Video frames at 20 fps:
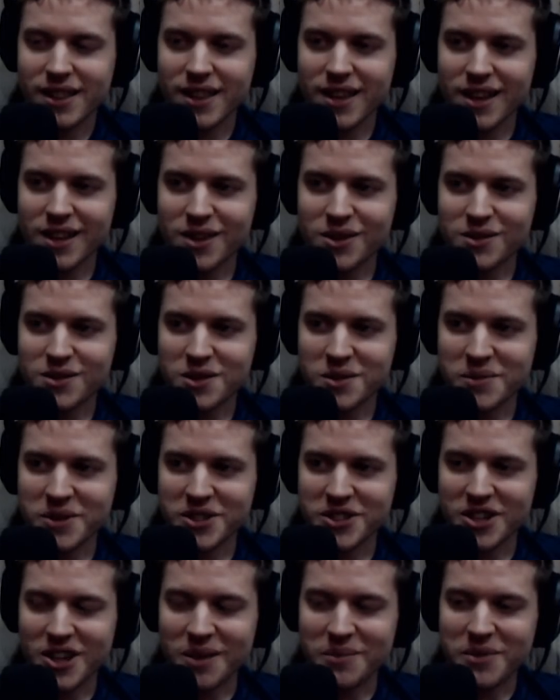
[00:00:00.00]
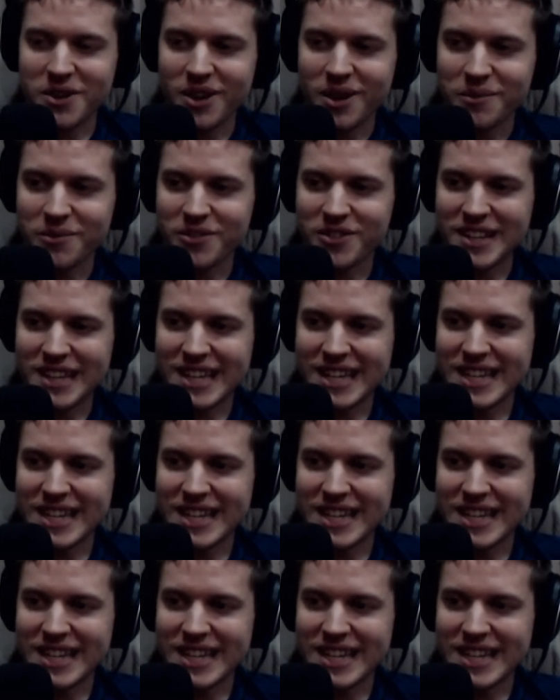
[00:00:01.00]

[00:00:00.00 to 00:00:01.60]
Thank you so much, Omnom, for the